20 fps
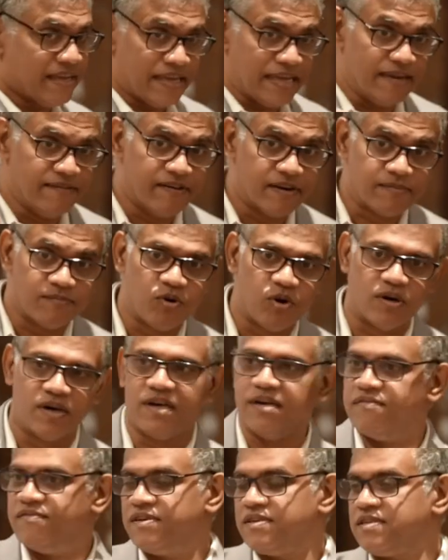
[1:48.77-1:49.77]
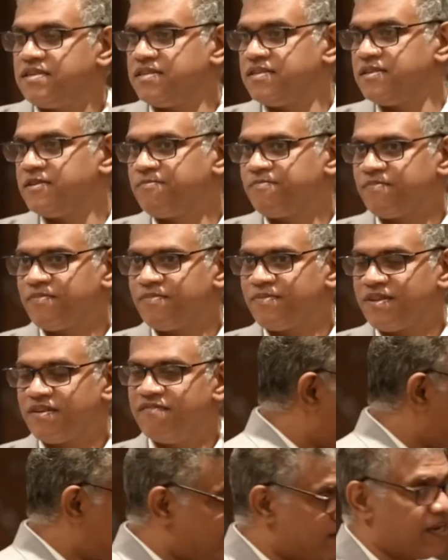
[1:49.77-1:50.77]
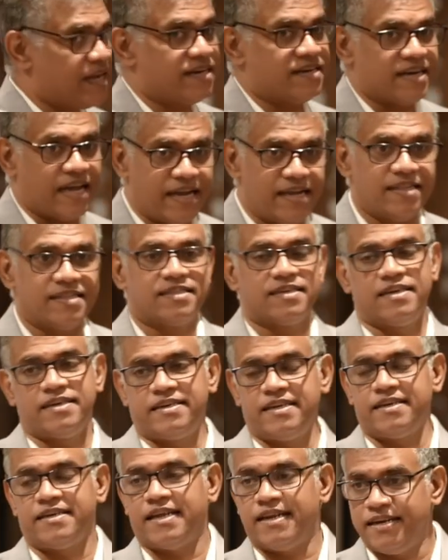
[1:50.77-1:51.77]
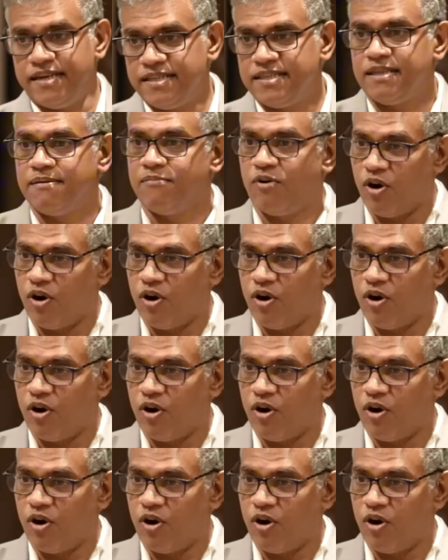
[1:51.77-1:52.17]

even more nervous. Even at 9:30, 10 in the